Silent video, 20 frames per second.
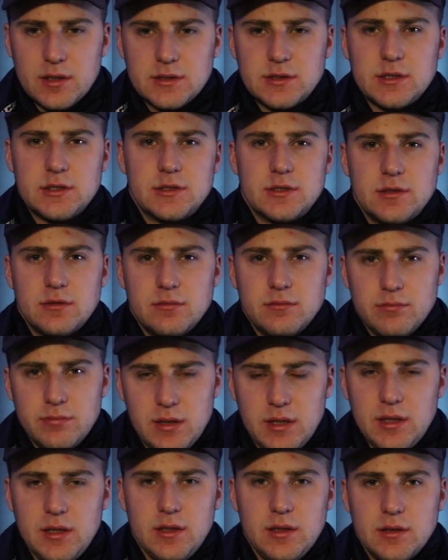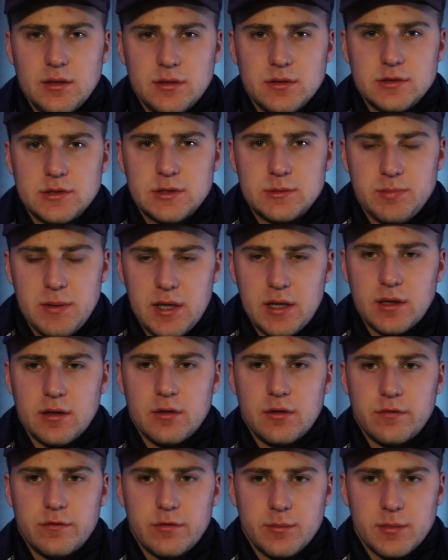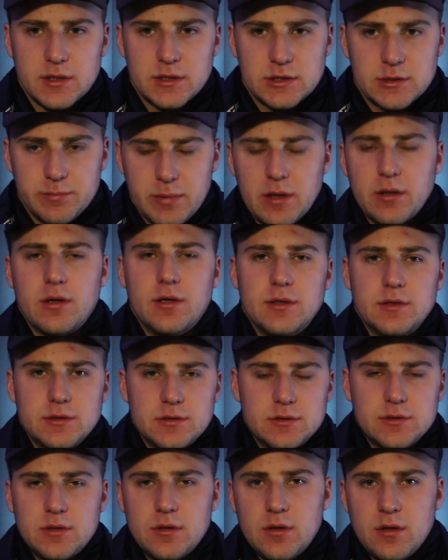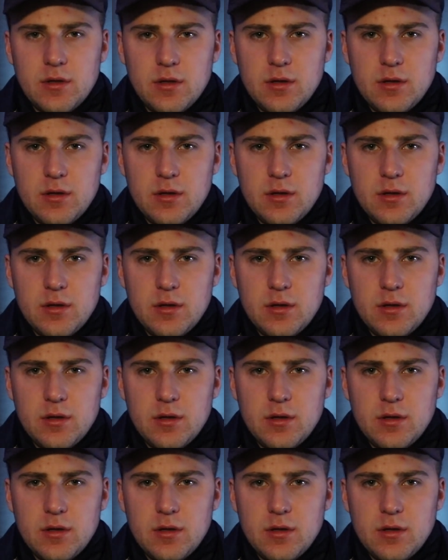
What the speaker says: This is me speaking from experience.